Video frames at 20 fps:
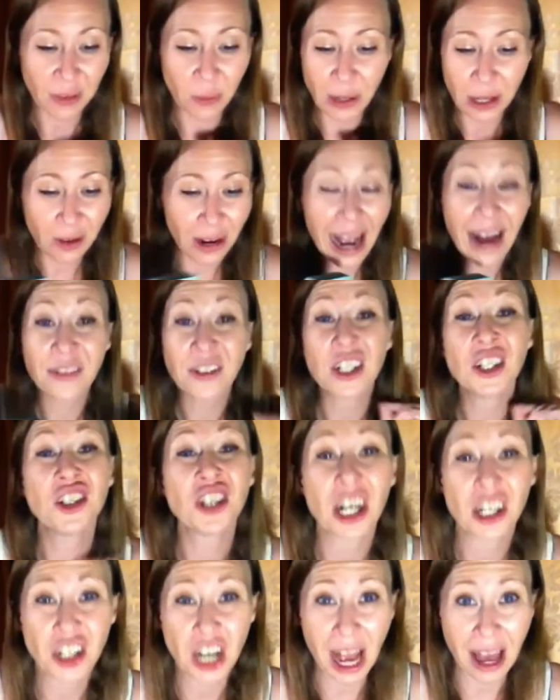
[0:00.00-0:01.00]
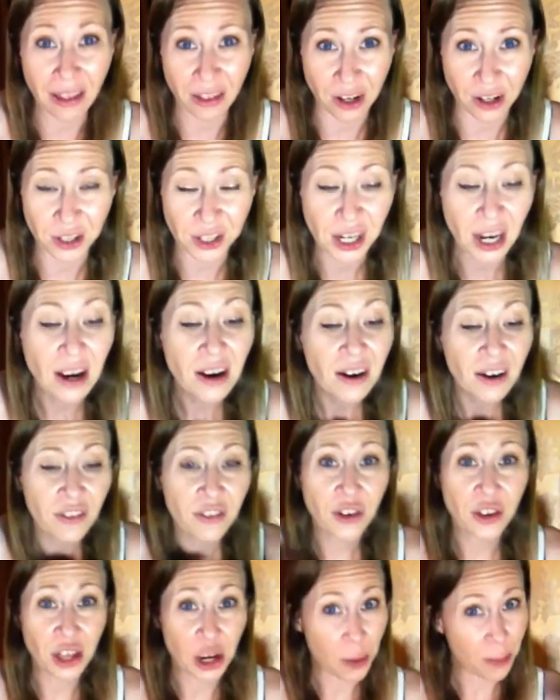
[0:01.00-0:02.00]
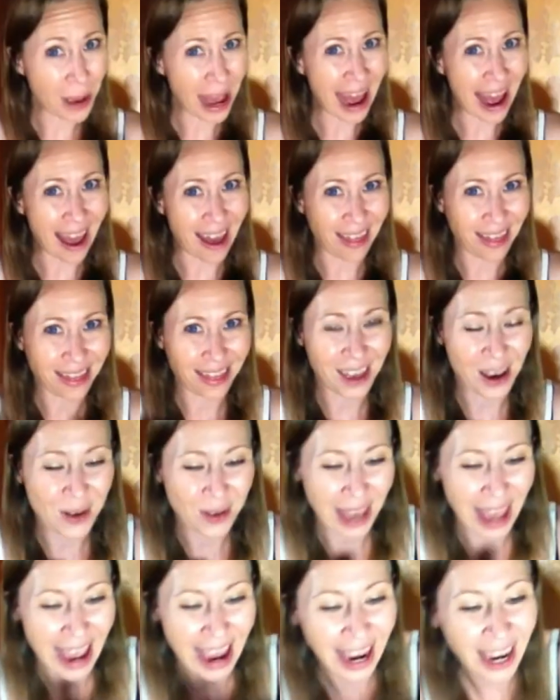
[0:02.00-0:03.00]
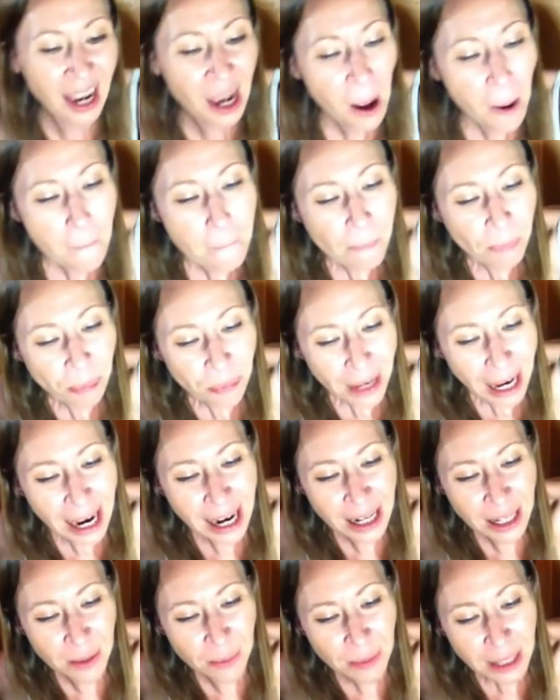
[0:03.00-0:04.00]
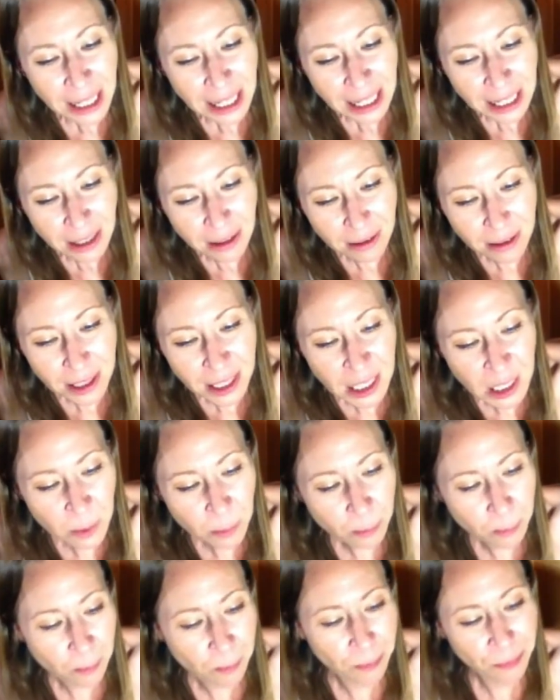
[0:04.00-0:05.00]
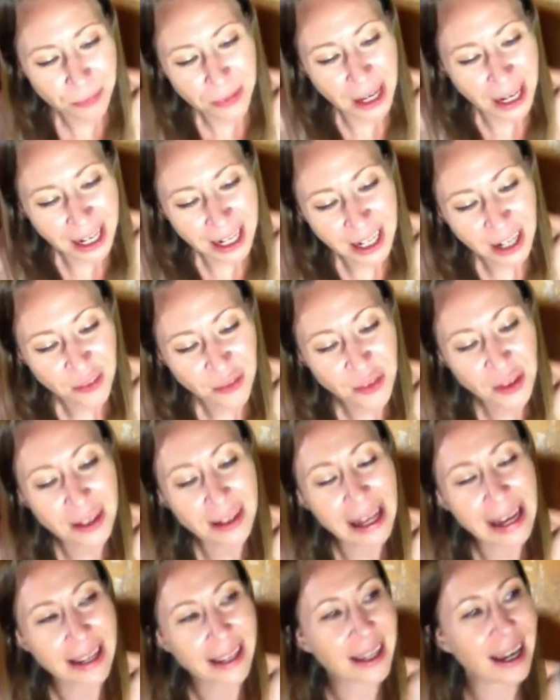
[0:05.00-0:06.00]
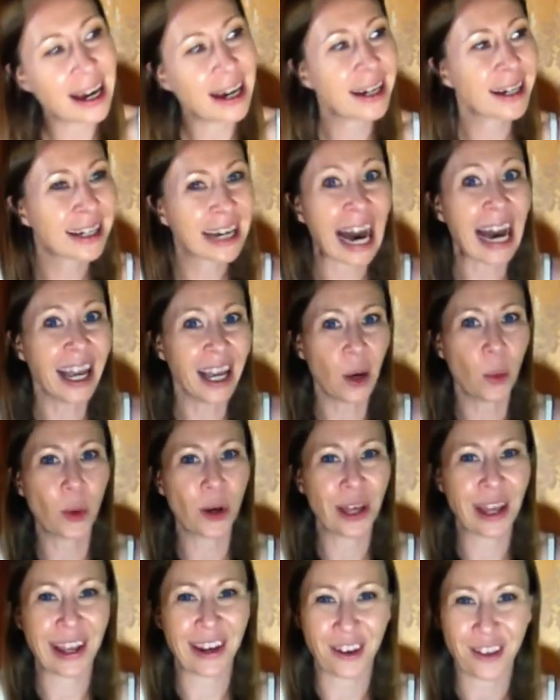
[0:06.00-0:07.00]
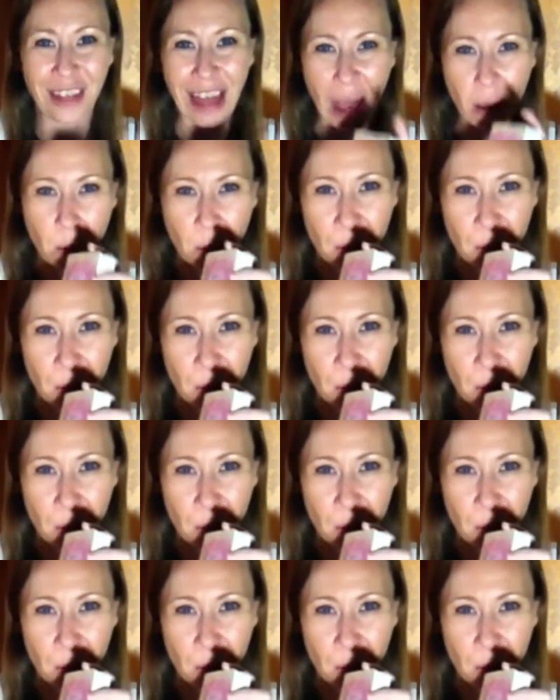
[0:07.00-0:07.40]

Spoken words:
We don't have to judge others for their path, okay? I feel like Gaia will handle that.